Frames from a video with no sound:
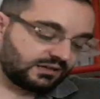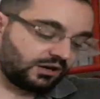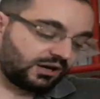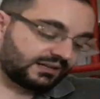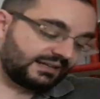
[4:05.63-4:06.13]

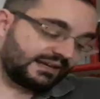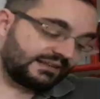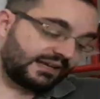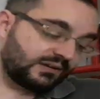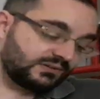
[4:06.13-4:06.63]
Guard
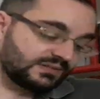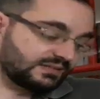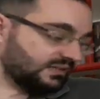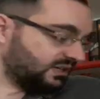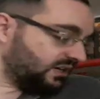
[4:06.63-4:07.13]
and I could
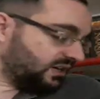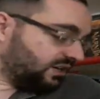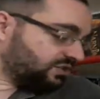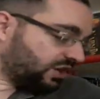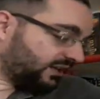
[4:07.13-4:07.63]
see
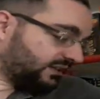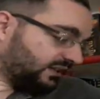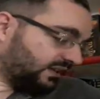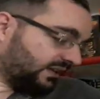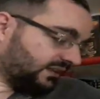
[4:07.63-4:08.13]

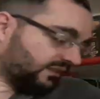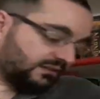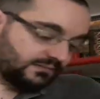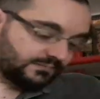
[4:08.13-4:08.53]
joined in,